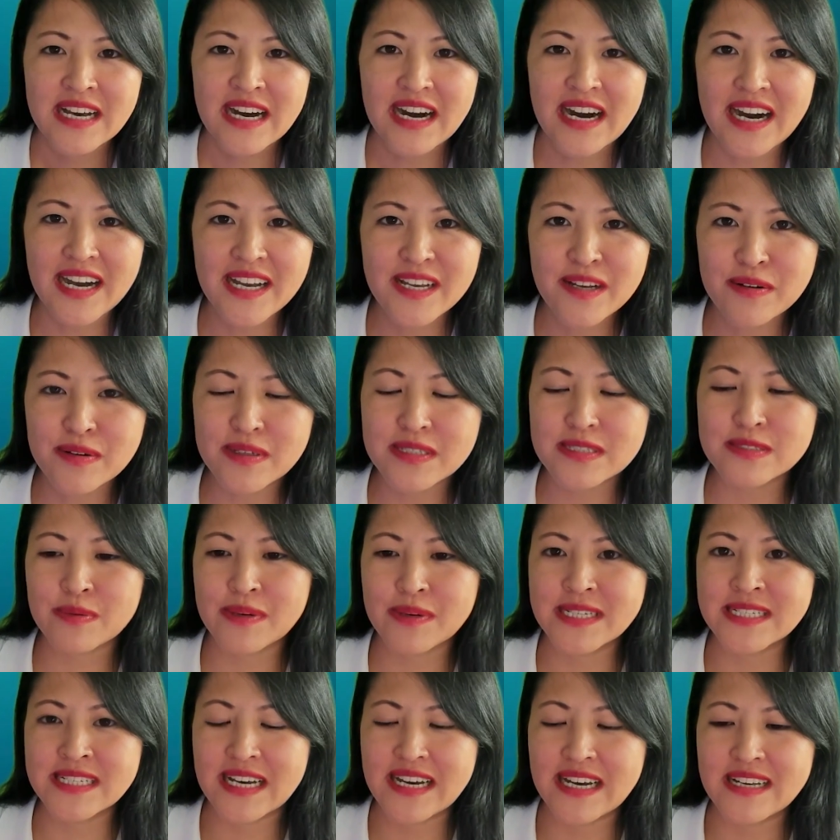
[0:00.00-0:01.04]
I always
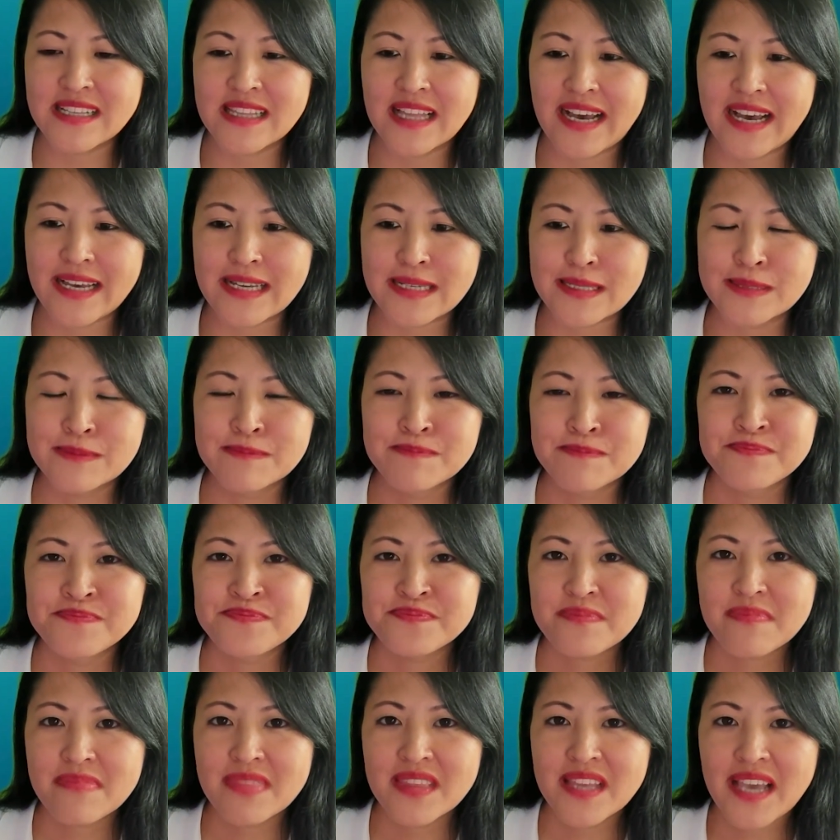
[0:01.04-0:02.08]
wonder,
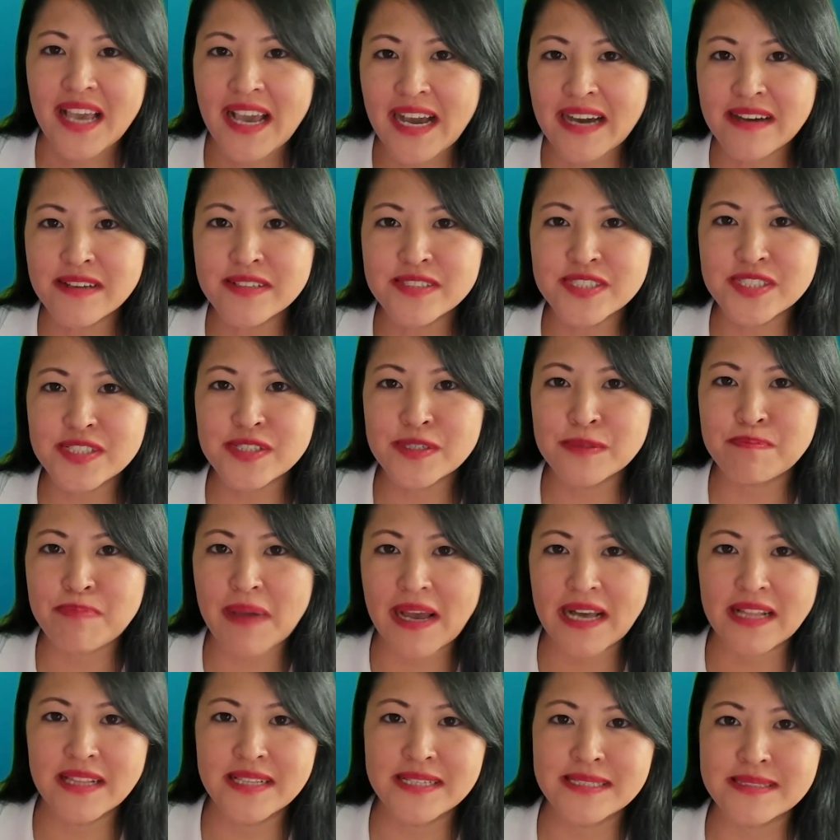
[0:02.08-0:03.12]
how do you
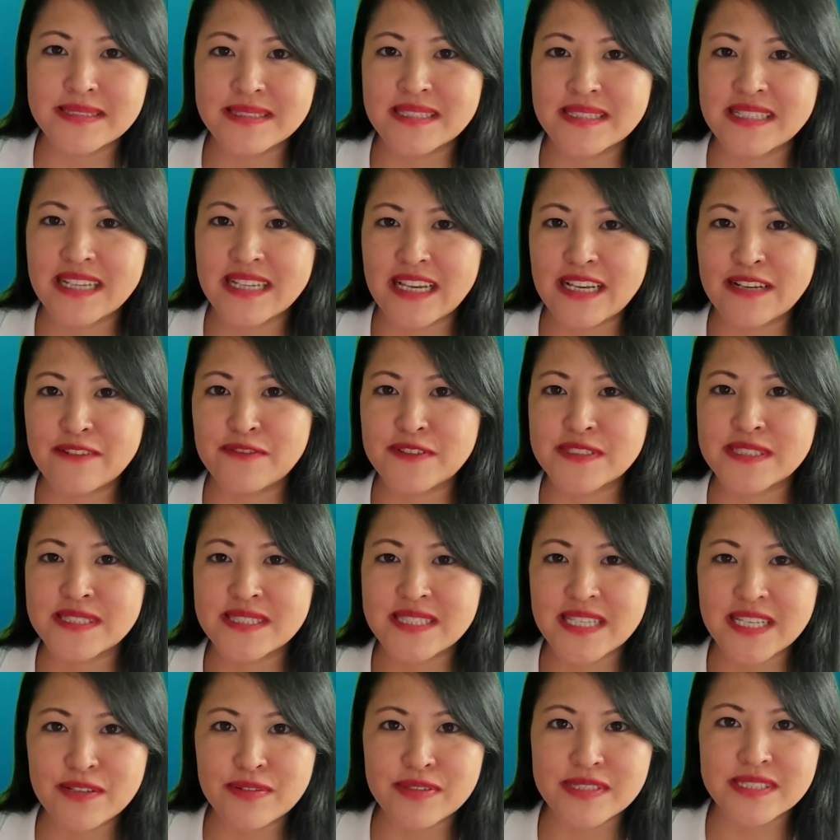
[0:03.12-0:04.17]
balance the need for
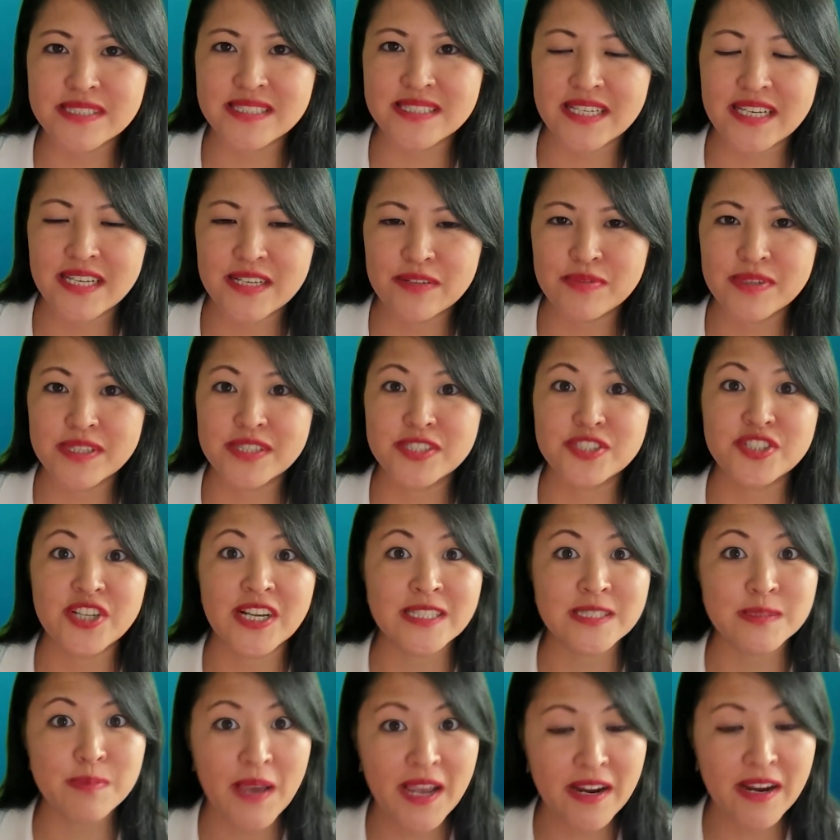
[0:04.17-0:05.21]
secrecy with
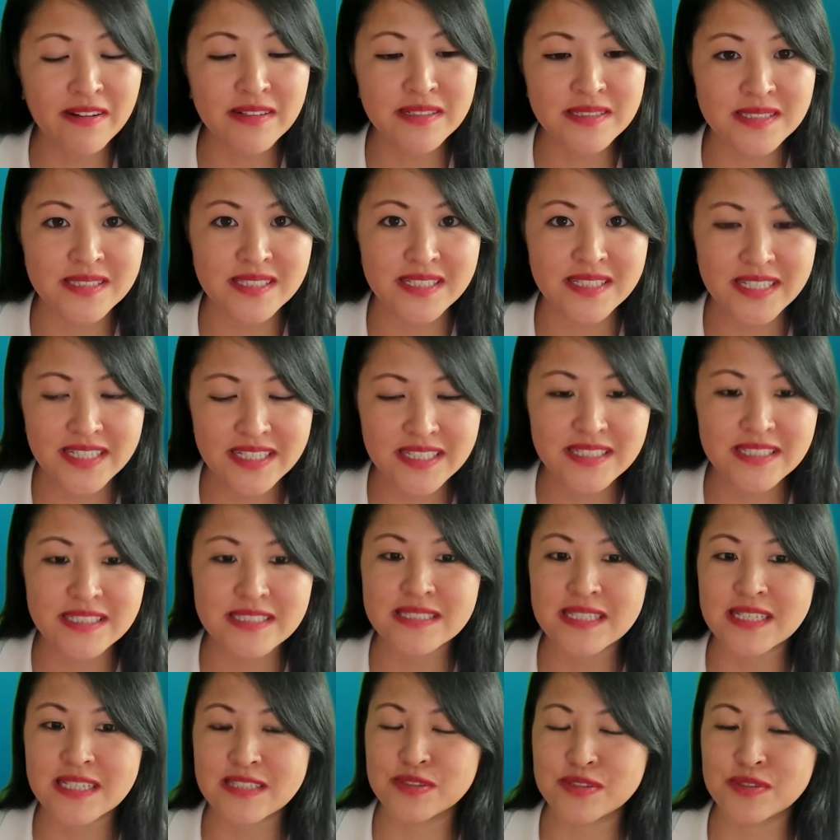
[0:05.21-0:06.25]
transparency? Because
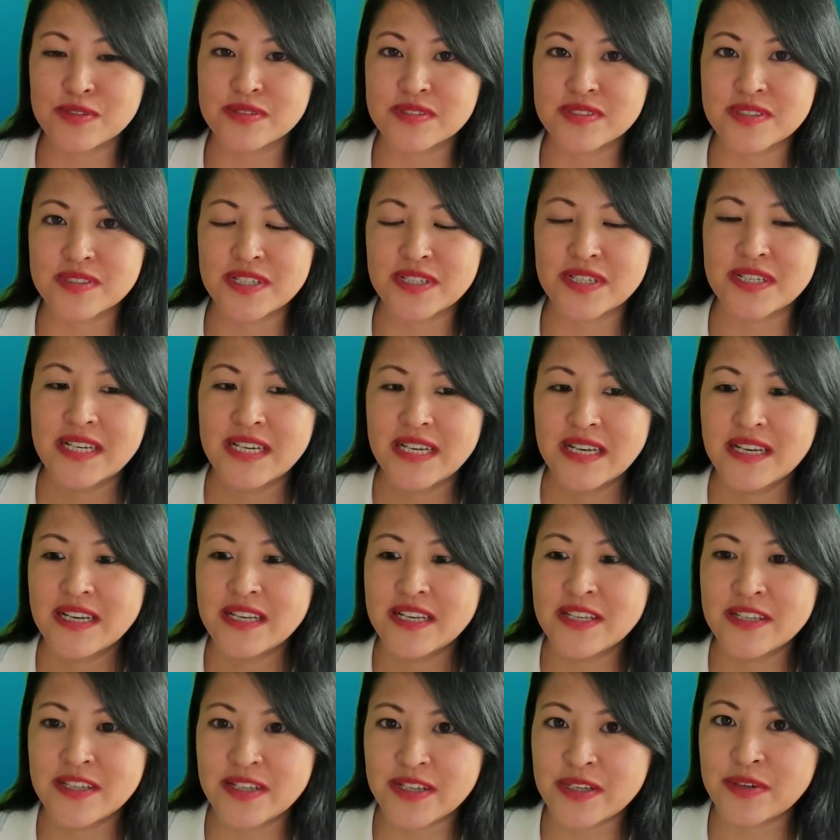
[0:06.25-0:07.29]
that's also,
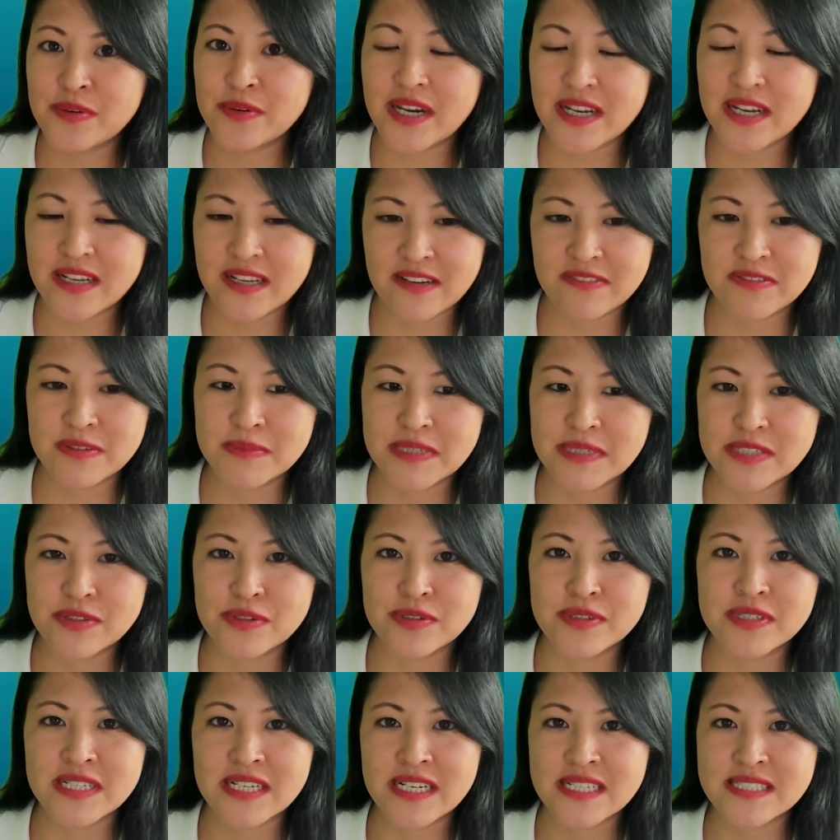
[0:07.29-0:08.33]
you are a government
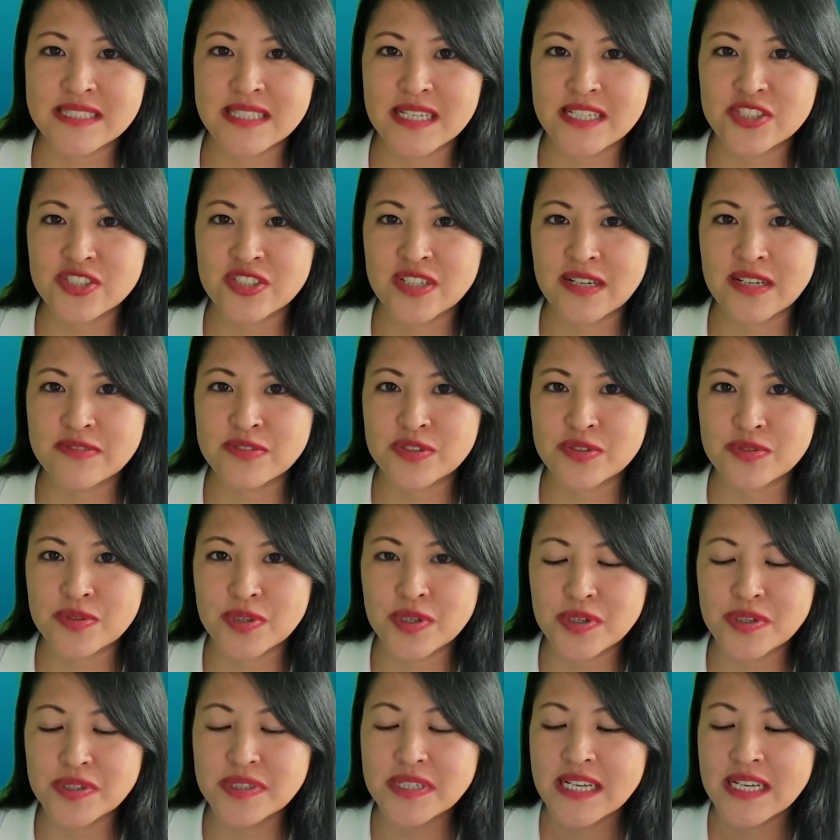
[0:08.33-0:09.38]
organisation after
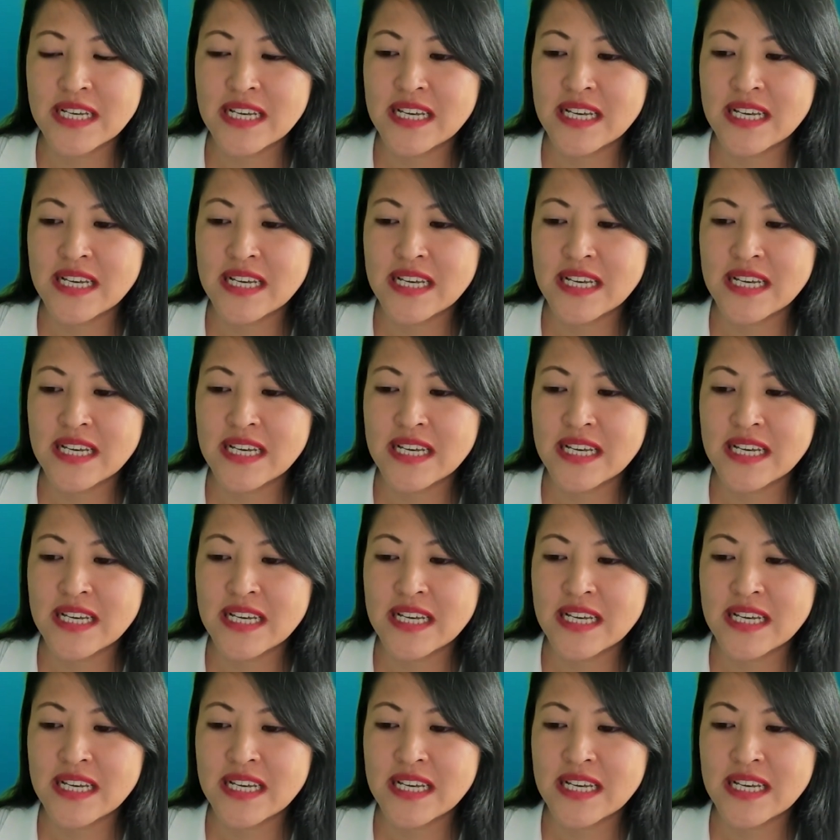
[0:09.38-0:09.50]
all.